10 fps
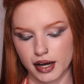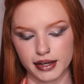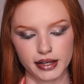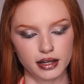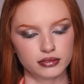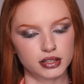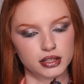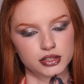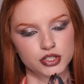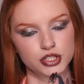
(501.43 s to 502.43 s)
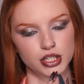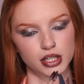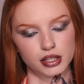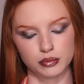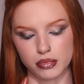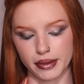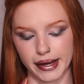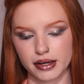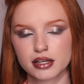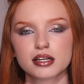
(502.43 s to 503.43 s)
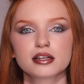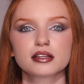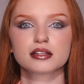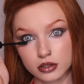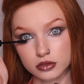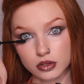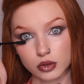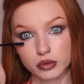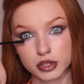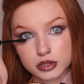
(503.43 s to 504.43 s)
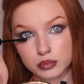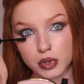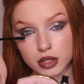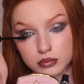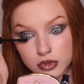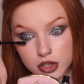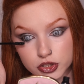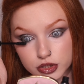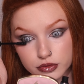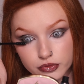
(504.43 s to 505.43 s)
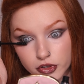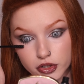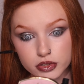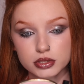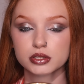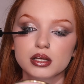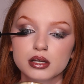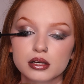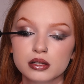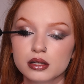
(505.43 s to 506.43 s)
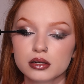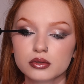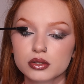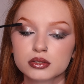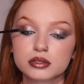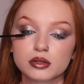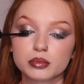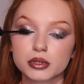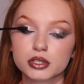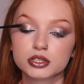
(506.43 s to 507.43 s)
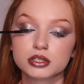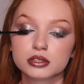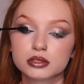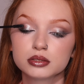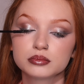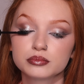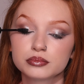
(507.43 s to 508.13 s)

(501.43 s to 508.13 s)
I have it in shade Black. As always, bottom lashes first. And now the top lashes.